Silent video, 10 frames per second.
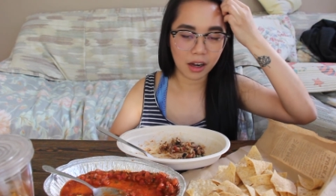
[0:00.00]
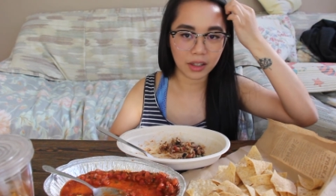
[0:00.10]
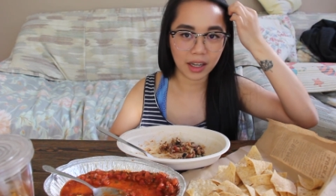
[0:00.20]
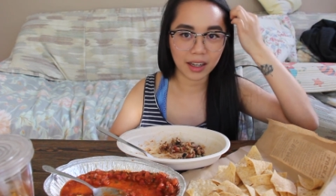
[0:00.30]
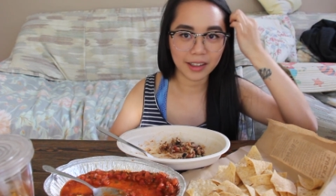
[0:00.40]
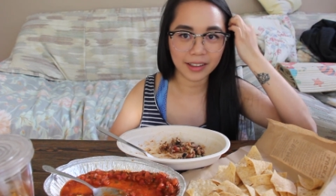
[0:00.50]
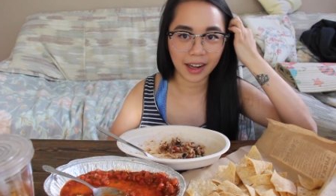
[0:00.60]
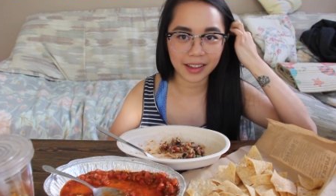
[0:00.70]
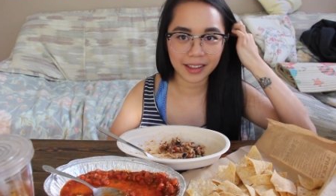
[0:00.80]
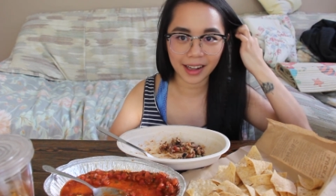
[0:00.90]
okay,
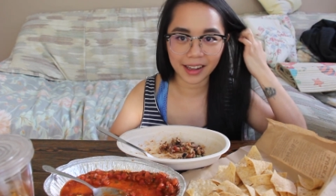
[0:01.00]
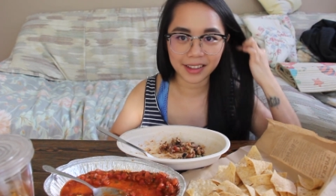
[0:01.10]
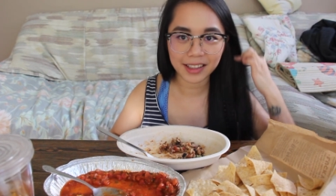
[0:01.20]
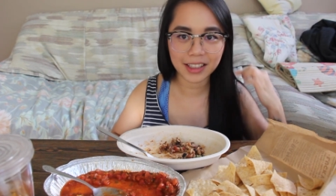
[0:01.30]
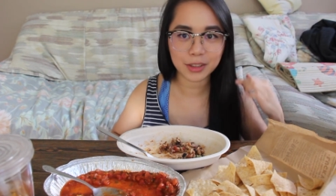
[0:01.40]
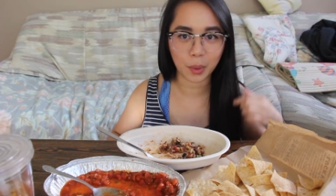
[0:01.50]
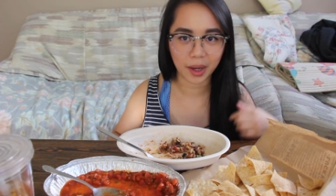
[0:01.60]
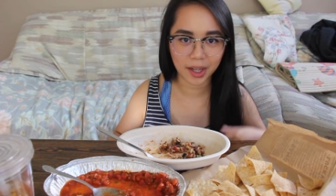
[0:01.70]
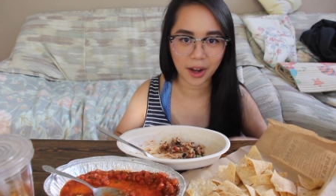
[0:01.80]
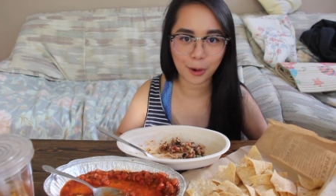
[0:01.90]
I think I think he's
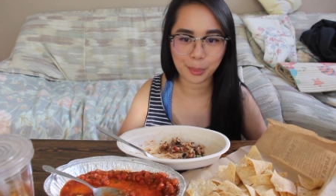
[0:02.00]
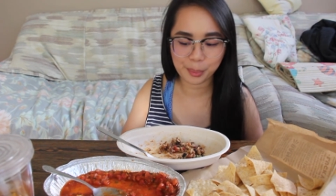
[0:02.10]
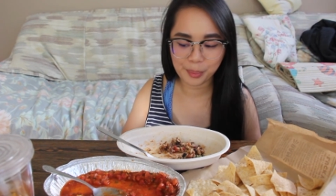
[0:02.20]
okay now.